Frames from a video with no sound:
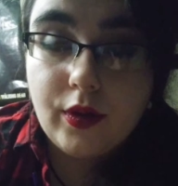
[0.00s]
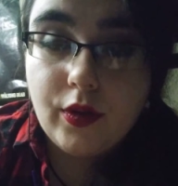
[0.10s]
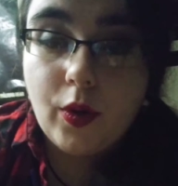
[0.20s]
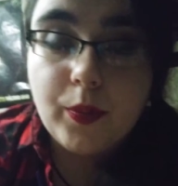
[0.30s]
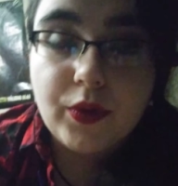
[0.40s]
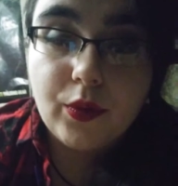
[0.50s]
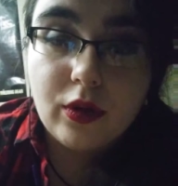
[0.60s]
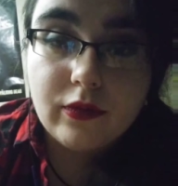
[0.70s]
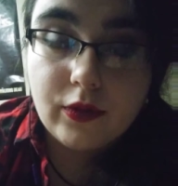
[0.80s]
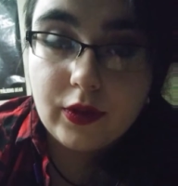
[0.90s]
an open
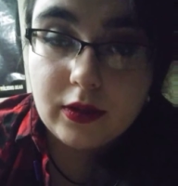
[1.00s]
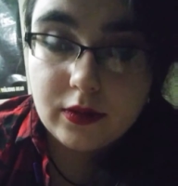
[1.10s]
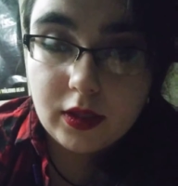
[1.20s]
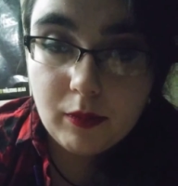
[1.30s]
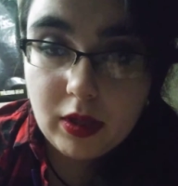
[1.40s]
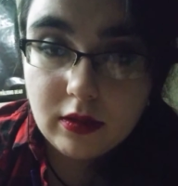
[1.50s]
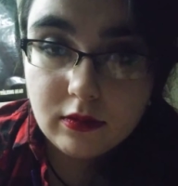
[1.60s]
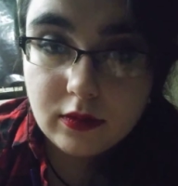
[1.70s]
door for things to come in.